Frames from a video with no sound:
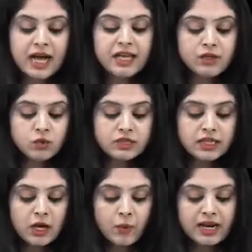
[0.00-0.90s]
I know
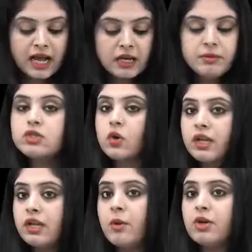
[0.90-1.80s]
that now when I'll be
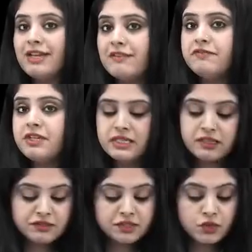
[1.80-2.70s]
talking about
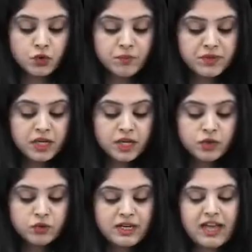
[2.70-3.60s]
nephritic syndrome,
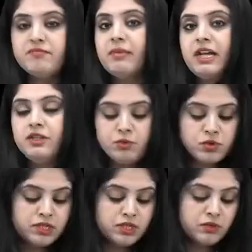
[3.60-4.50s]
you will have mild
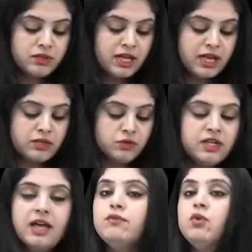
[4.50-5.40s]
proteinuria and you
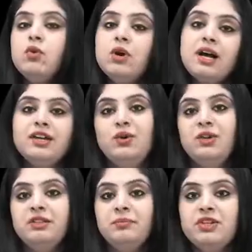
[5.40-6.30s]
will have HOHA in
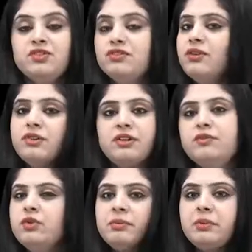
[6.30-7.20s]
all the patients. So I don't
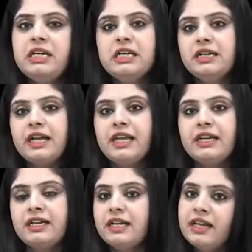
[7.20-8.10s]
have to repeat it again
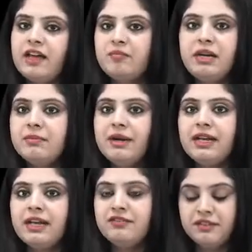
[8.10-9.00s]
and again. I've made my
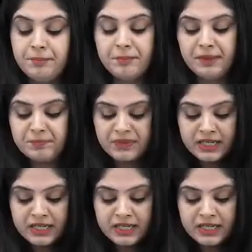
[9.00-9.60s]
life simple.